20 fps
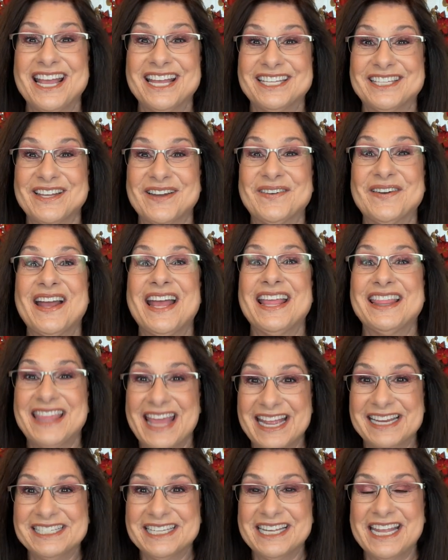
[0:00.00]
So
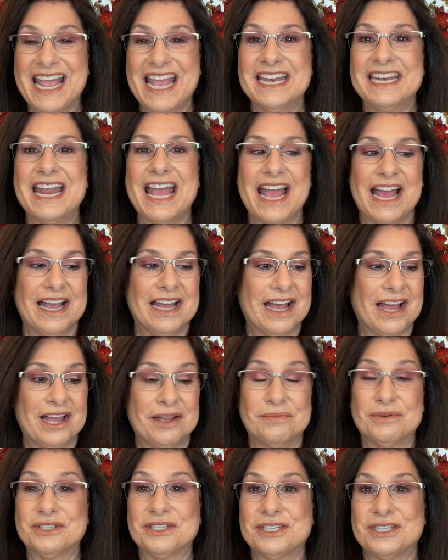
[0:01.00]
thanks again. Uh,
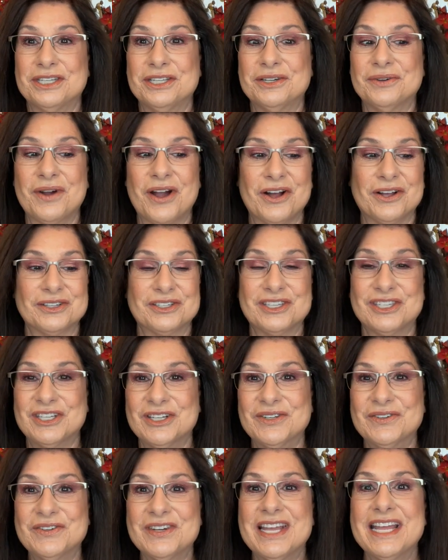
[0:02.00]
I will see you all
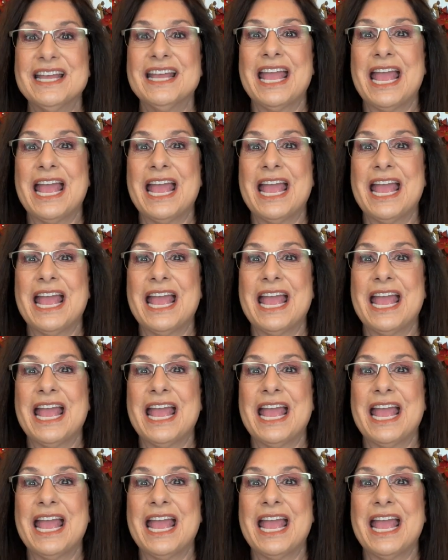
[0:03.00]
soon.